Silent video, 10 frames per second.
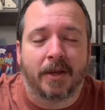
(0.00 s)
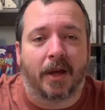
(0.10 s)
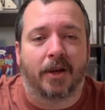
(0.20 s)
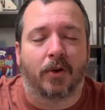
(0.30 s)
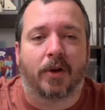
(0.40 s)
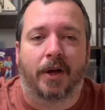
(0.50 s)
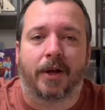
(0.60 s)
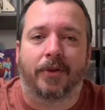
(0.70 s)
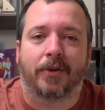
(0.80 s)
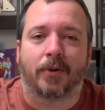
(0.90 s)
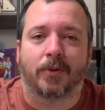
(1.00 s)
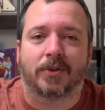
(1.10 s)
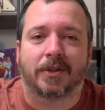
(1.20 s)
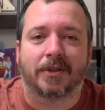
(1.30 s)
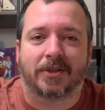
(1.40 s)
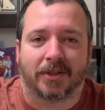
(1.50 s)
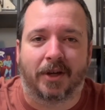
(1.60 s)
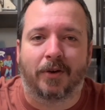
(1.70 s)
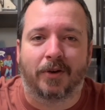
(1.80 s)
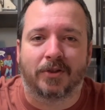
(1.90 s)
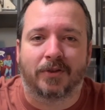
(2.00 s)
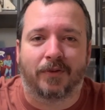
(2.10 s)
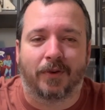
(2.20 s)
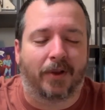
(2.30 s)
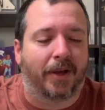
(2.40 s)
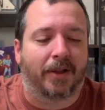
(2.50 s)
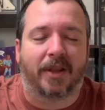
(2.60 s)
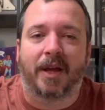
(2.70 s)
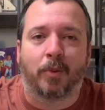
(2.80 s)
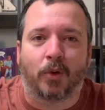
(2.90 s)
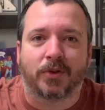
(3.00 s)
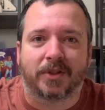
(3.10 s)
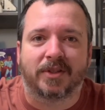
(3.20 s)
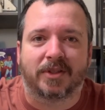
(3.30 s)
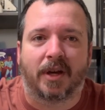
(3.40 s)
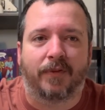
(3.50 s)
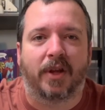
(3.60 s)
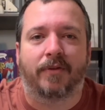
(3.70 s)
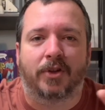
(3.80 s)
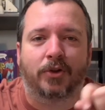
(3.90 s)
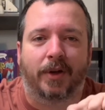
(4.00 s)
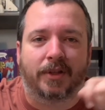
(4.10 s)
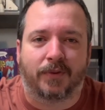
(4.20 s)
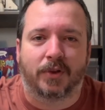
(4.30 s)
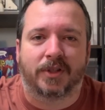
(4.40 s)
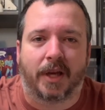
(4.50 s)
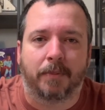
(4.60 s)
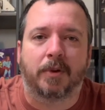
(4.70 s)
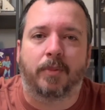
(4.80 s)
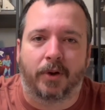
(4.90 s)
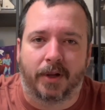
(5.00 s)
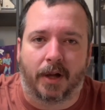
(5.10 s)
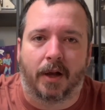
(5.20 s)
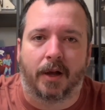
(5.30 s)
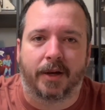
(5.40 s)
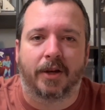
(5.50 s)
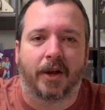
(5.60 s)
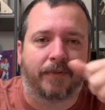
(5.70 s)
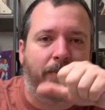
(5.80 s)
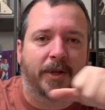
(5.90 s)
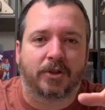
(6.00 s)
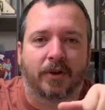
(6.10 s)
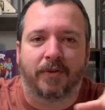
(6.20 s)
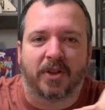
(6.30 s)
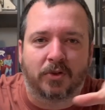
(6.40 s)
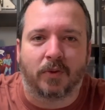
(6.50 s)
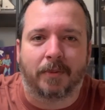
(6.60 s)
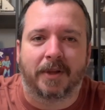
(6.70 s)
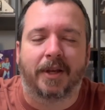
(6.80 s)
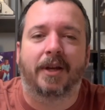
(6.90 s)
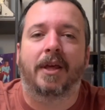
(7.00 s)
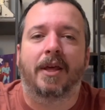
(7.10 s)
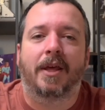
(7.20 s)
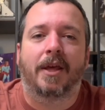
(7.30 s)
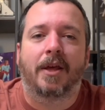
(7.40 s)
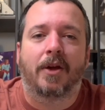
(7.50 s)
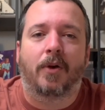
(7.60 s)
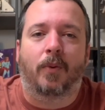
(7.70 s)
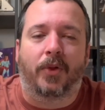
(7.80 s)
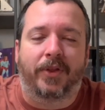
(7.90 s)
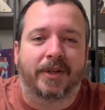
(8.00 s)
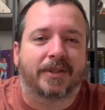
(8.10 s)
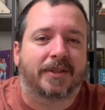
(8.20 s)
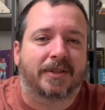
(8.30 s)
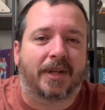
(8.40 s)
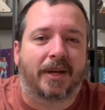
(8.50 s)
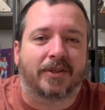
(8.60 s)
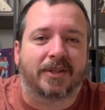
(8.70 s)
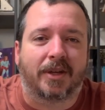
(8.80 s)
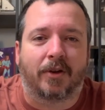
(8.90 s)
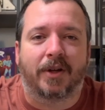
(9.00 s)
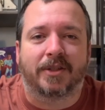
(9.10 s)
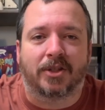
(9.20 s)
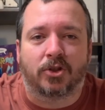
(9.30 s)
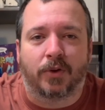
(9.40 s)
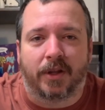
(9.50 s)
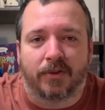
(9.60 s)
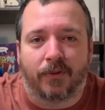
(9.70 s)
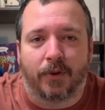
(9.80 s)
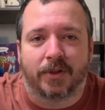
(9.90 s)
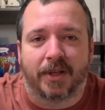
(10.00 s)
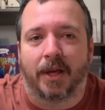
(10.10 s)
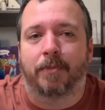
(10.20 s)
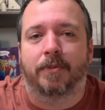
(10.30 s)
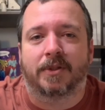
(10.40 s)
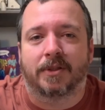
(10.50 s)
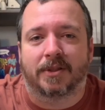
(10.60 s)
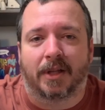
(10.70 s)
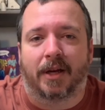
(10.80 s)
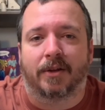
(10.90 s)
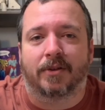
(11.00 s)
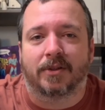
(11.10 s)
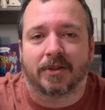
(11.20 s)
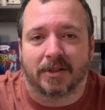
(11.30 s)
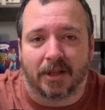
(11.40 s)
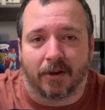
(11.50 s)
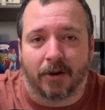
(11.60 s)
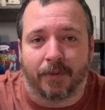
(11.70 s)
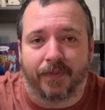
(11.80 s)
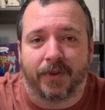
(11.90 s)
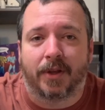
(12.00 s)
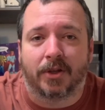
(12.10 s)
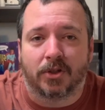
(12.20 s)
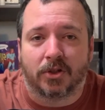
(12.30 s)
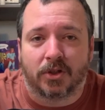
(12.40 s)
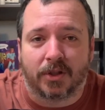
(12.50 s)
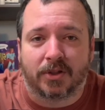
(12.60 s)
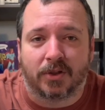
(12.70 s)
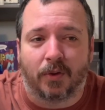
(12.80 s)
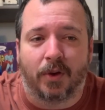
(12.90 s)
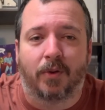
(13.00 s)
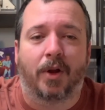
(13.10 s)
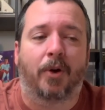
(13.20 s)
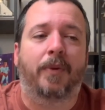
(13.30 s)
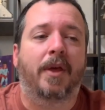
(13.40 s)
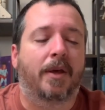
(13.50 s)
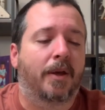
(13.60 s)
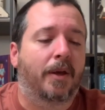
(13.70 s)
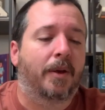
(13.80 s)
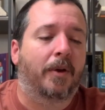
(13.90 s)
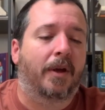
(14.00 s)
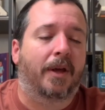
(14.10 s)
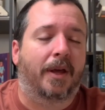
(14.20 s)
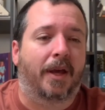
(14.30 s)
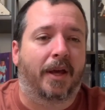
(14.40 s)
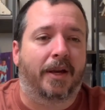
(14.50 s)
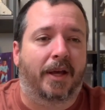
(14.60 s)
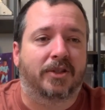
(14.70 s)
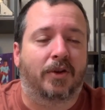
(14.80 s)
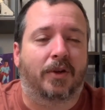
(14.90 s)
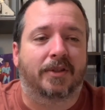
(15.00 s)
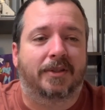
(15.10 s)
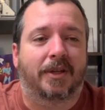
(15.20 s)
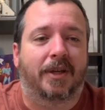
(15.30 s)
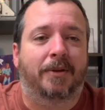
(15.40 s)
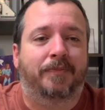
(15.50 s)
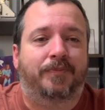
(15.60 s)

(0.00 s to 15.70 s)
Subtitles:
and you cut out those stickers for like labels and stuff, and you have the transfer tape to put it on, and you have to make sure everything's rubbed in. Well, this style sticker is a transfer tape style sticker, just so you know. And as you can see,